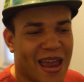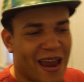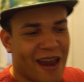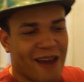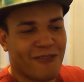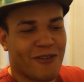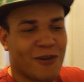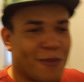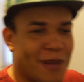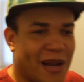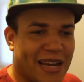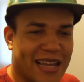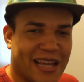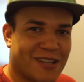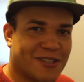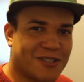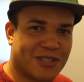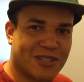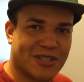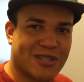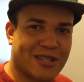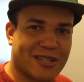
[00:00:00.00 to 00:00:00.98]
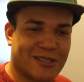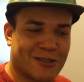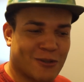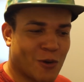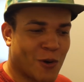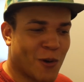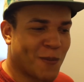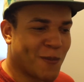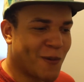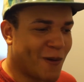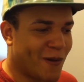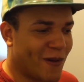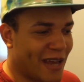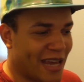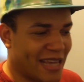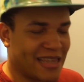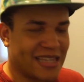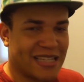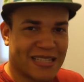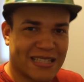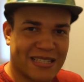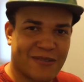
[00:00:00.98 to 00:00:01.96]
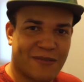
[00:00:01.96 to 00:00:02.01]
Everybody else just looks normal, and
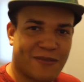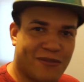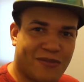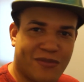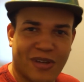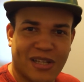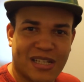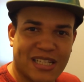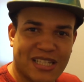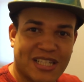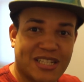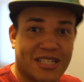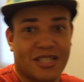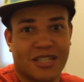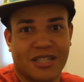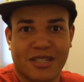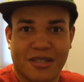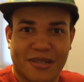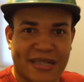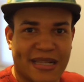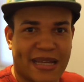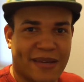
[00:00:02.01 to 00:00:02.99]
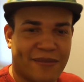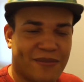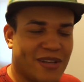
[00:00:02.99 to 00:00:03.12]
this villages just look like